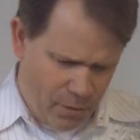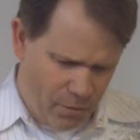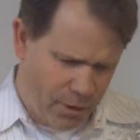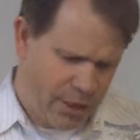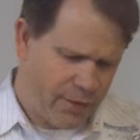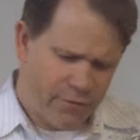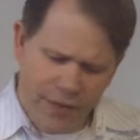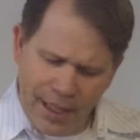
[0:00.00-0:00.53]

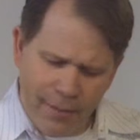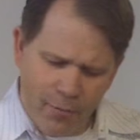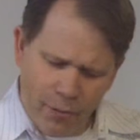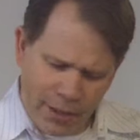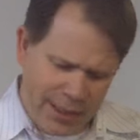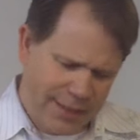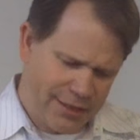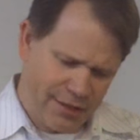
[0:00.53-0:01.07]
One of
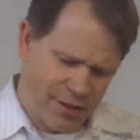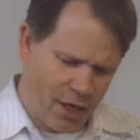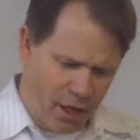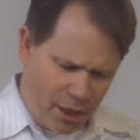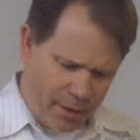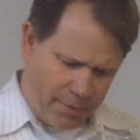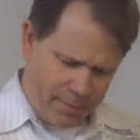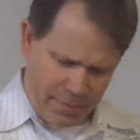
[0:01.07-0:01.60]
them, when he
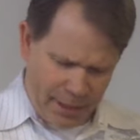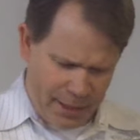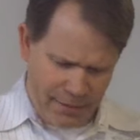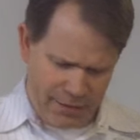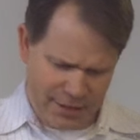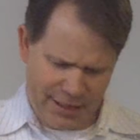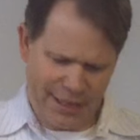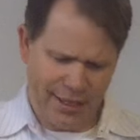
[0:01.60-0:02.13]
saw
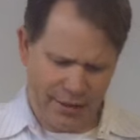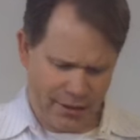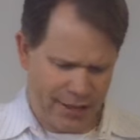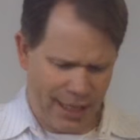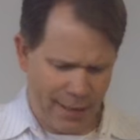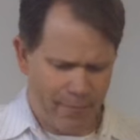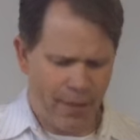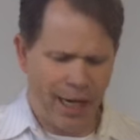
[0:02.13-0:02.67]
he was
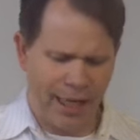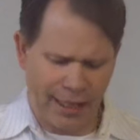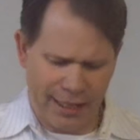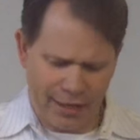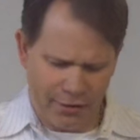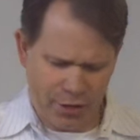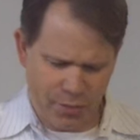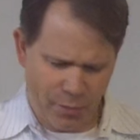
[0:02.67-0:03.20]
healed, came back,
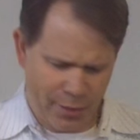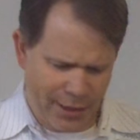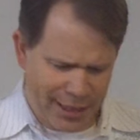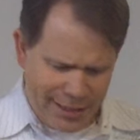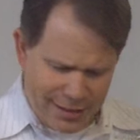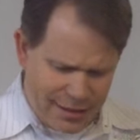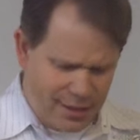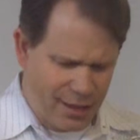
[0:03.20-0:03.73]
and he was
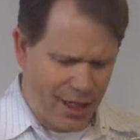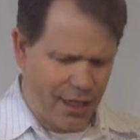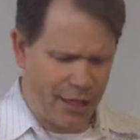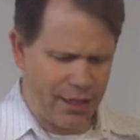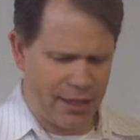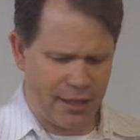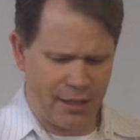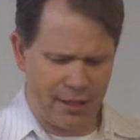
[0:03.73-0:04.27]
praising
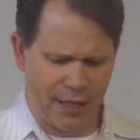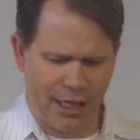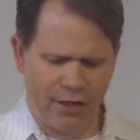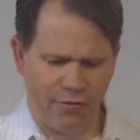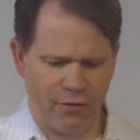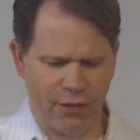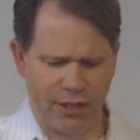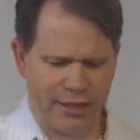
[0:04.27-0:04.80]
God in a
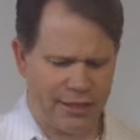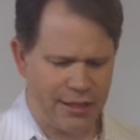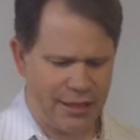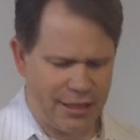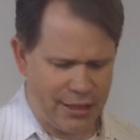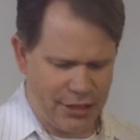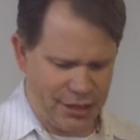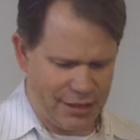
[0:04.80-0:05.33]
loud voice.
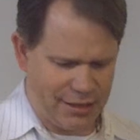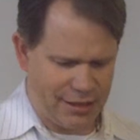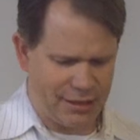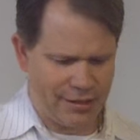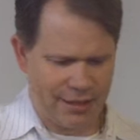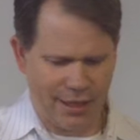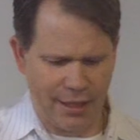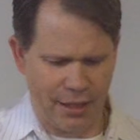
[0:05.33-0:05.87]
And then
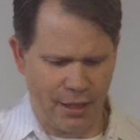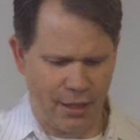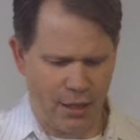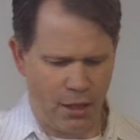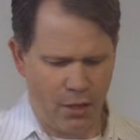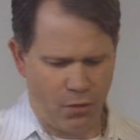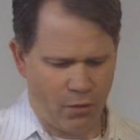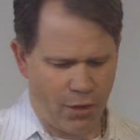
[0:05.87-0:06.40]
Jesus said,
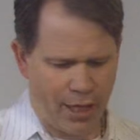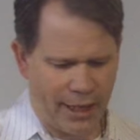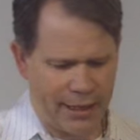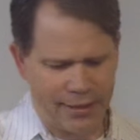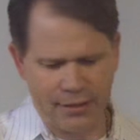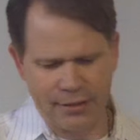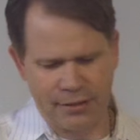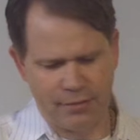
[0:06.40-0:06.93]

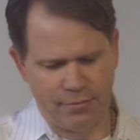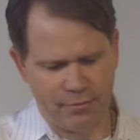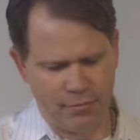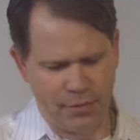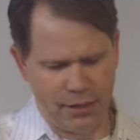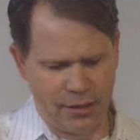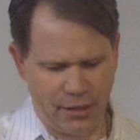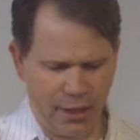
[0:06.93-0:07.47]
"Rise,
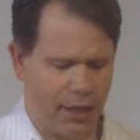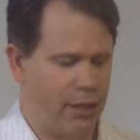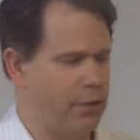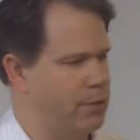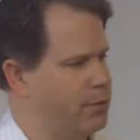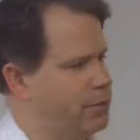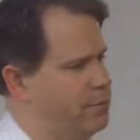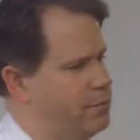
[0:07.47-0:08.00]

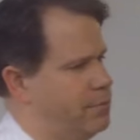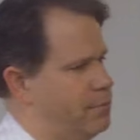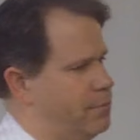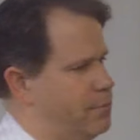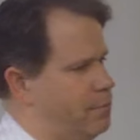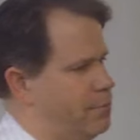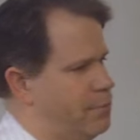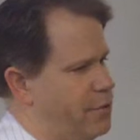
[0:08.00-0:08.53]
go.
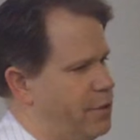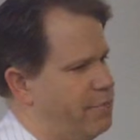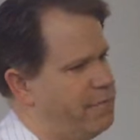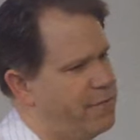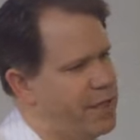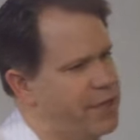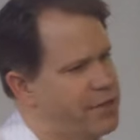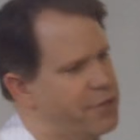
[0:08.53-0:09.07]
Your
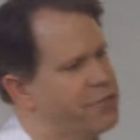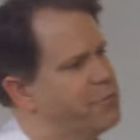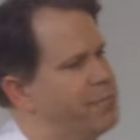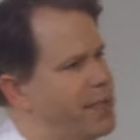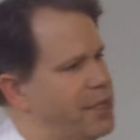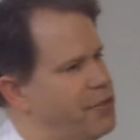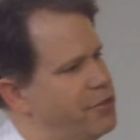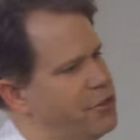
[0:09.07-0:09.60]
faith has
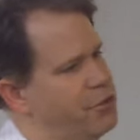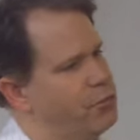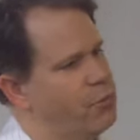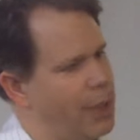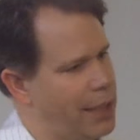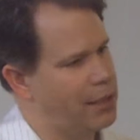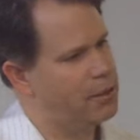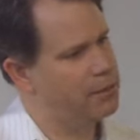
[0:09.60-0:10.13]
made you
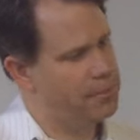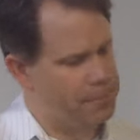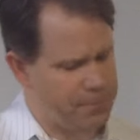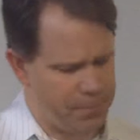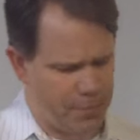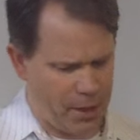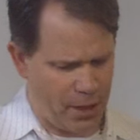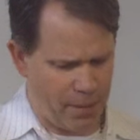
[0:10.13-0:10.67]
well."
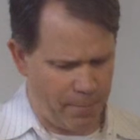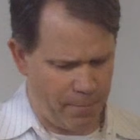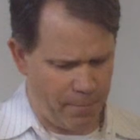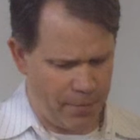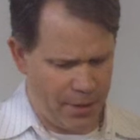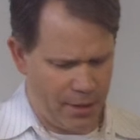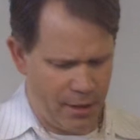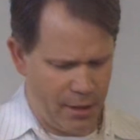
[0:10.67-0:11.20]

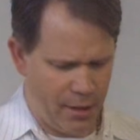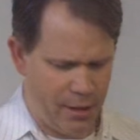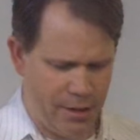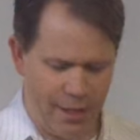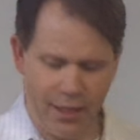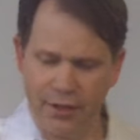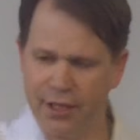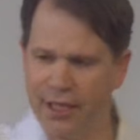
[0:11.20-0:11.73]

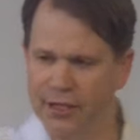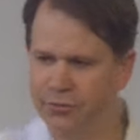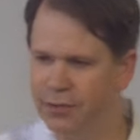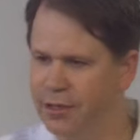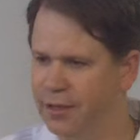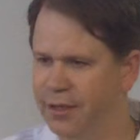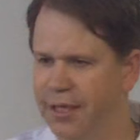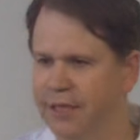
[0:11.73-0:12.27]
The other guys
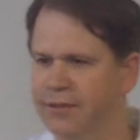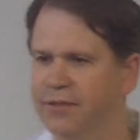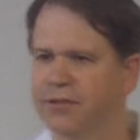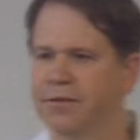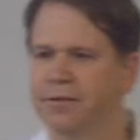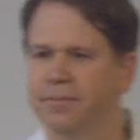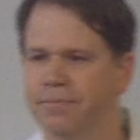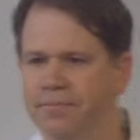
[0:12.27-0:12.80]
were
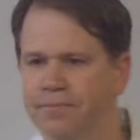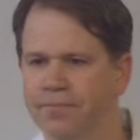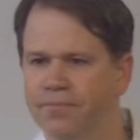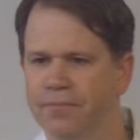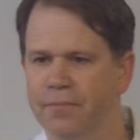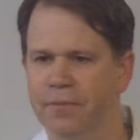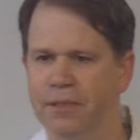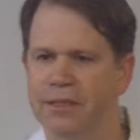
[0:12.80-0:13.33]
cleansed.
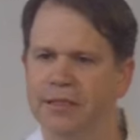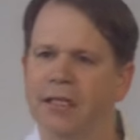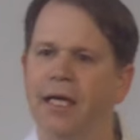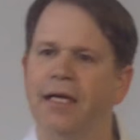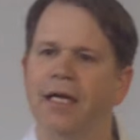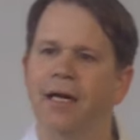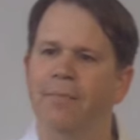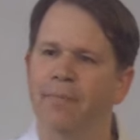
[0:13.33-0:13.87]
This
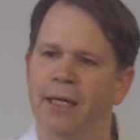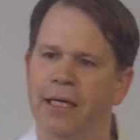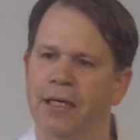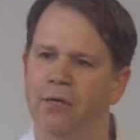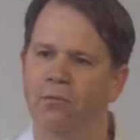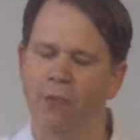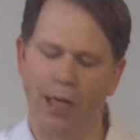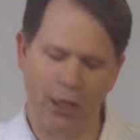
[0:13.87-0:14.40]
guy got
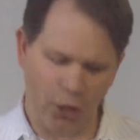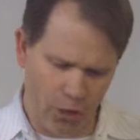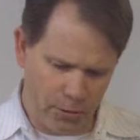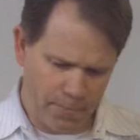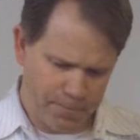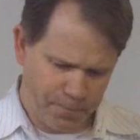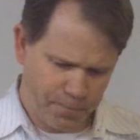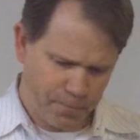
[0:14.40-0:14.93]
made
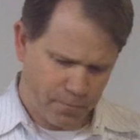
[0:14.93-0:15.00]
well.